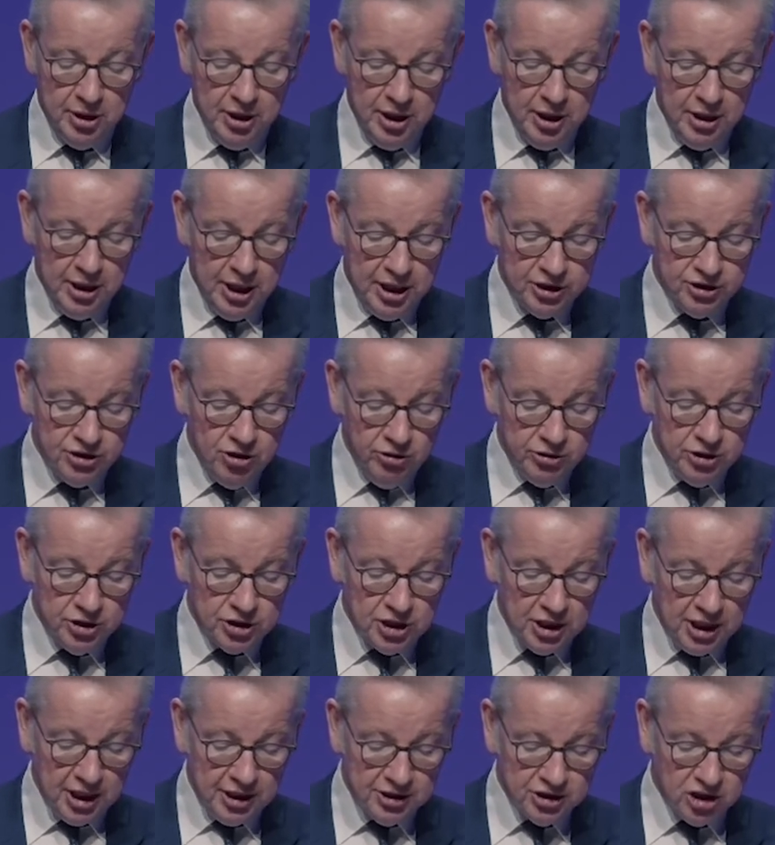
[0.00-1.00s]
It's not just the
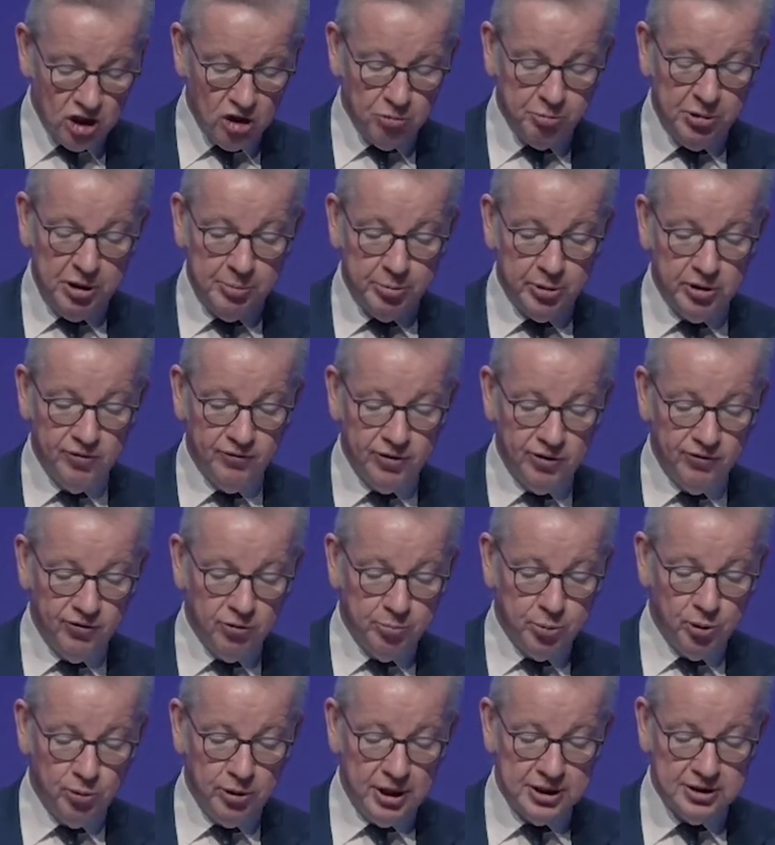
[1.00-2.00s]
case that the people of
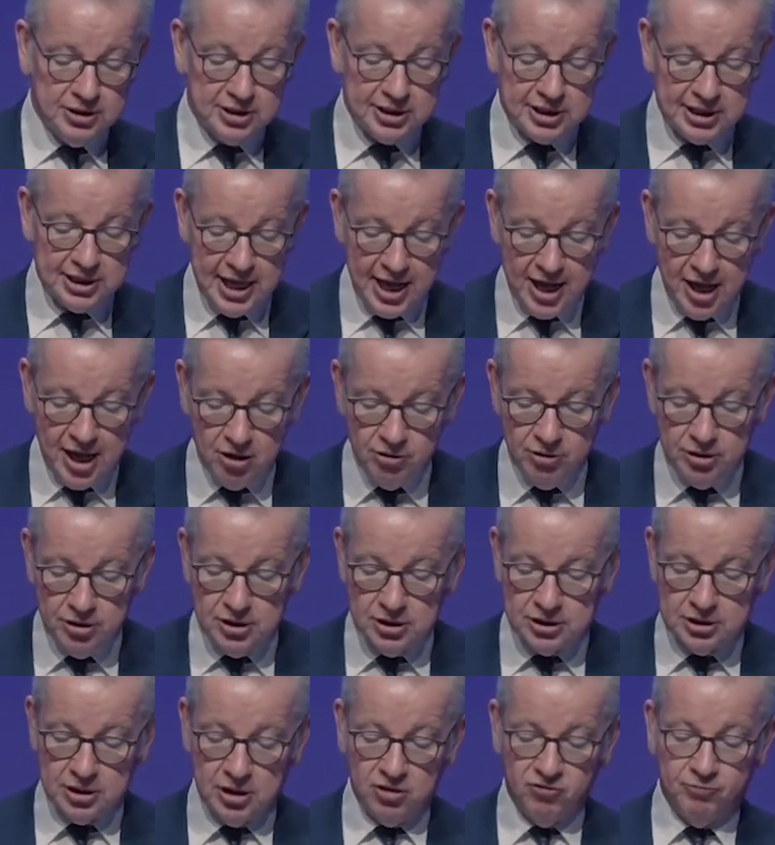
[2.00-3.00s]
Liverpool and Slough
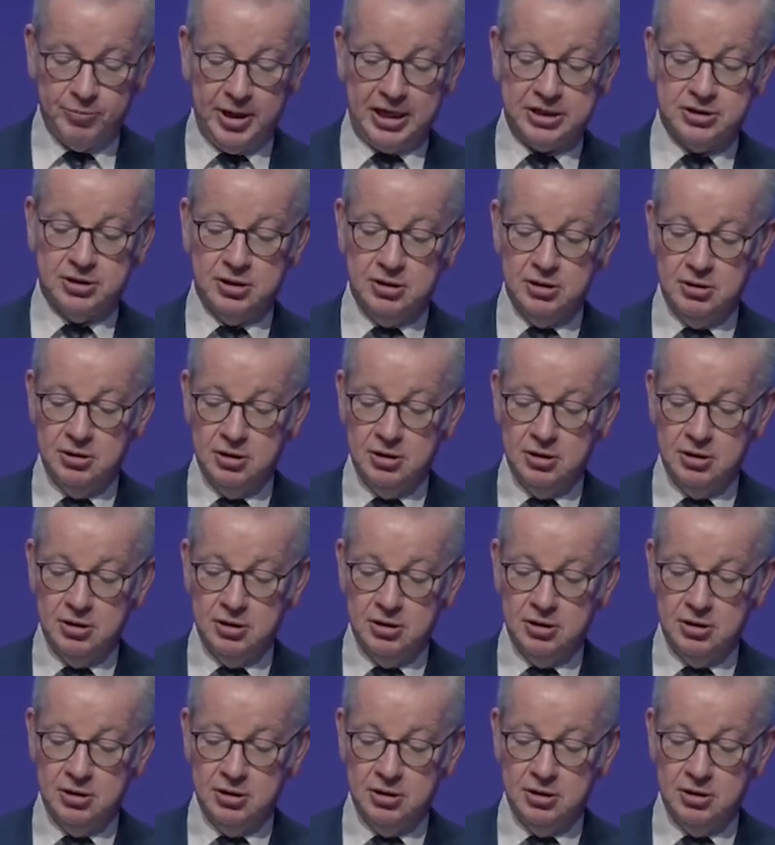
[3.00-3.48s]
deserve better,